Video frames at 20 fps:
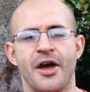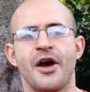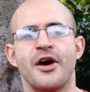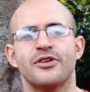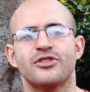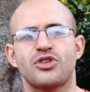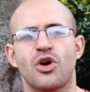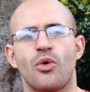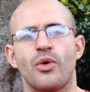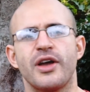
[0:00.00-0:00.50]

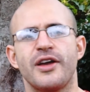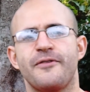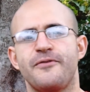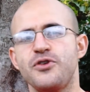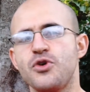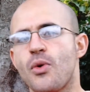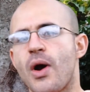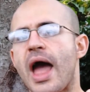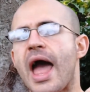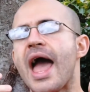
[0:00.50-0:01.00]
So, if
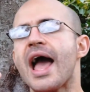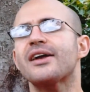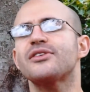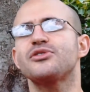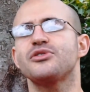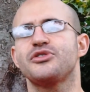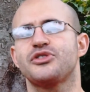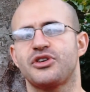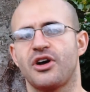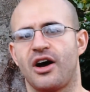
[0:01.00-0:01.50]
you
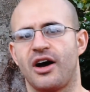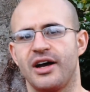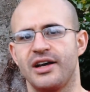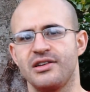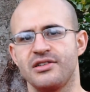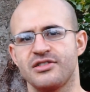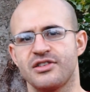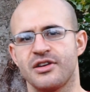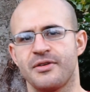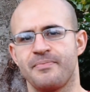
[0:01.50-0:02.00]

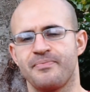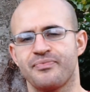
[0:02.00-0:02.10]
exercise,